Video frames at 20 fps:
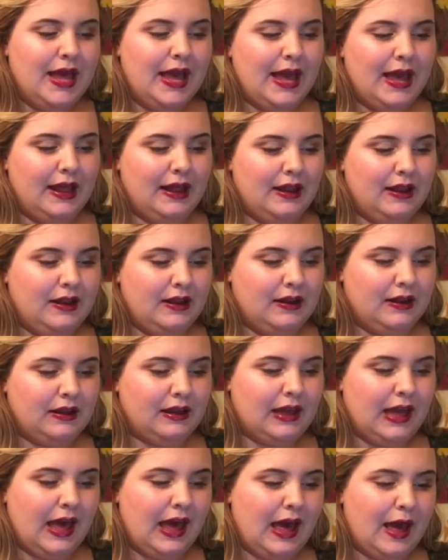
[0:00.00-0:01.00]

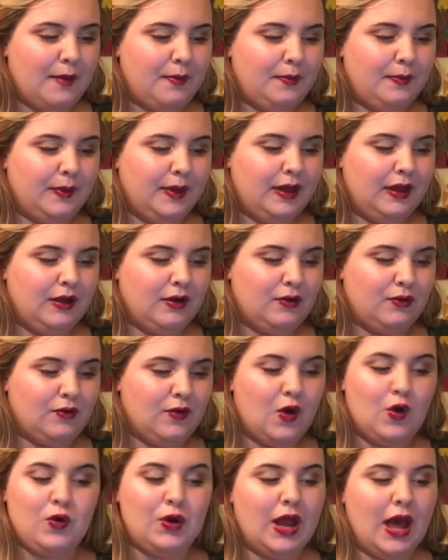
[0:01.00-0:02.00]
and
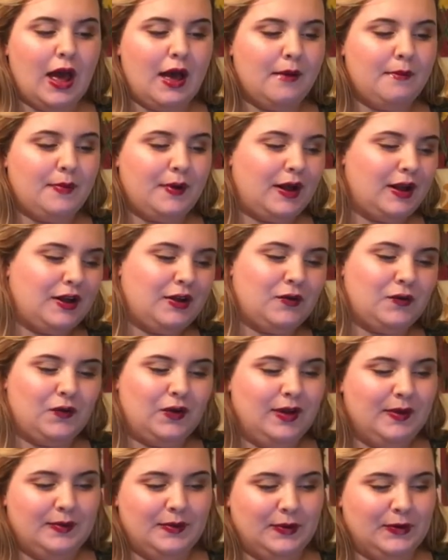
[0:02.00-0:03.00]
capirona bark
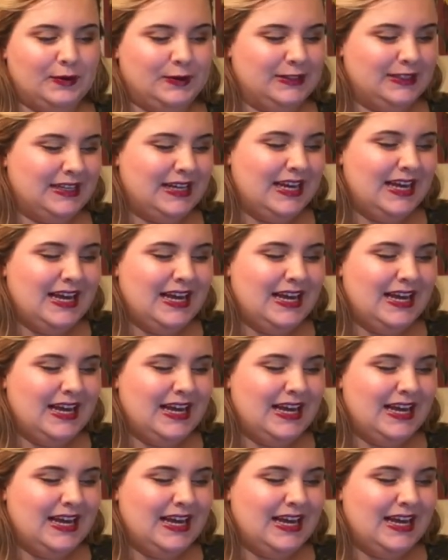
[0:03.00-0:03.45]
reboot.